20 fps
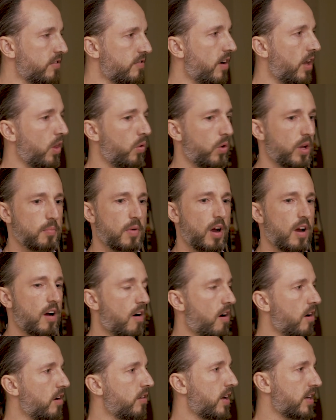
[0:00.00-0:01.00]
of following my
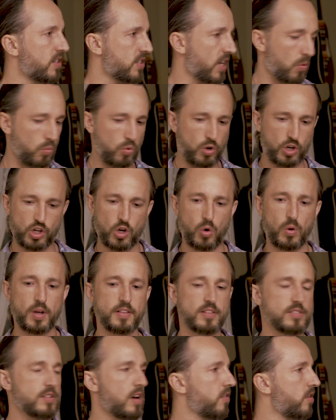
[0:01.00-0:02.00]
heart as I would go in
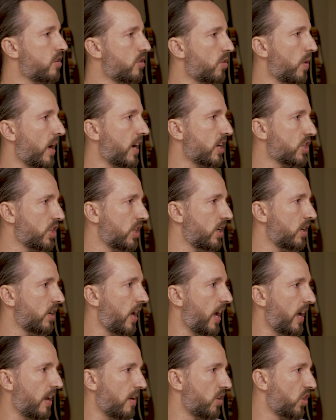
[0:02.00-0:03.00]
this other direction
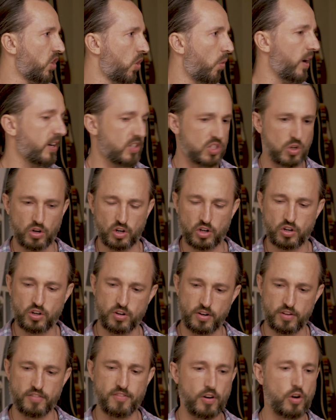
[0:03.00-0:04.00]
and going to
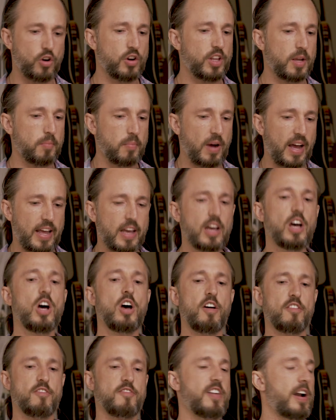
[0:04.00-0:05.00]
converting my
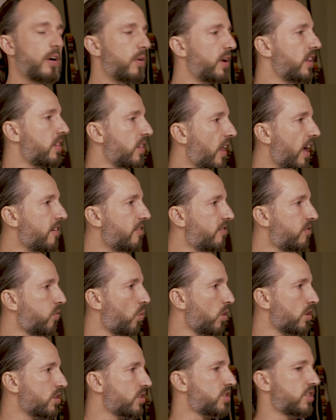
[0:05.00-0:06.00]
very life
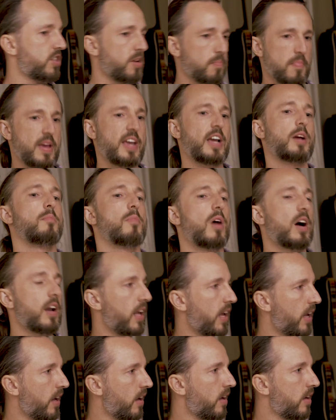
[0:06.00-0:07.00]
force to make
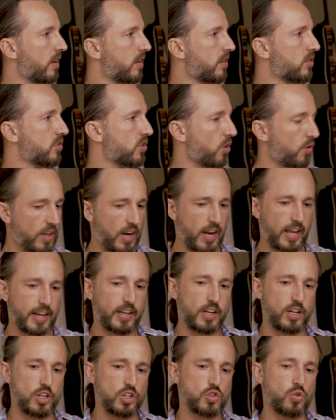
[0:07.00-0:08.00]
money so that I
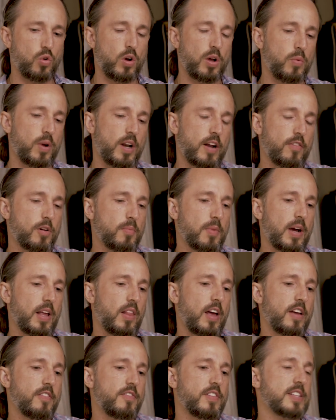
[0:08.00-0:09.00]
could enjoy whatever my
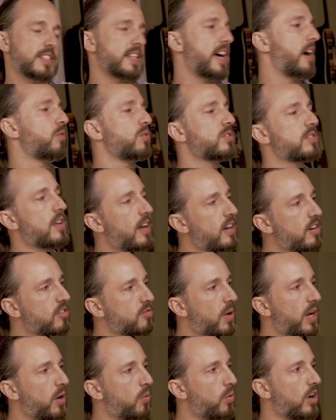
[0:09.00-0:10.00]
life is outside of
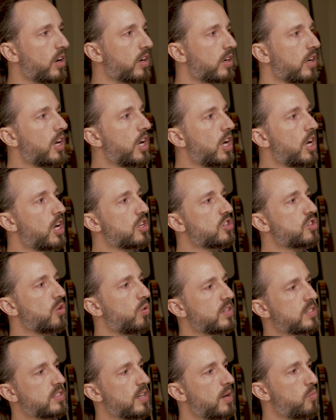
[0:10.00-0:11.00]
my work. So
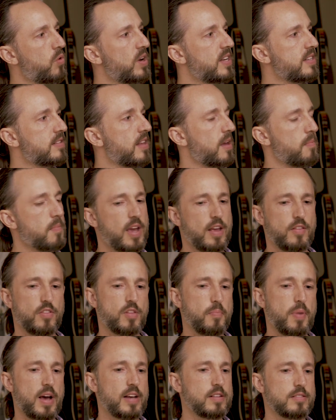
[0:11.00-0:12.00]
in some ways, they made the
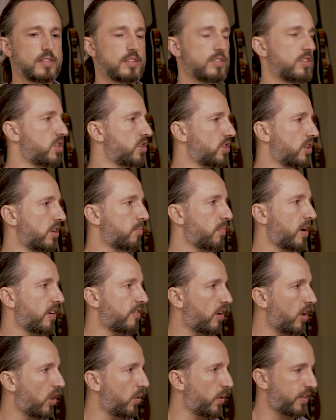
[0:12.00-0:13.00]
best decision by
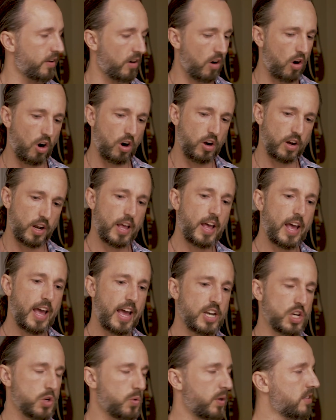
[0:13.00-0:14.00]
following their heart
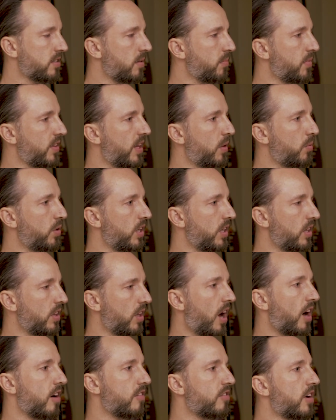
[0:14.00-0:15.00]
and doing something they really
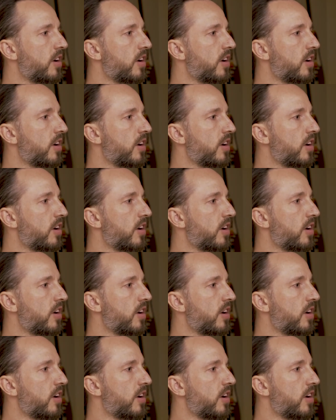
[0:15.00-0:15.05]
love.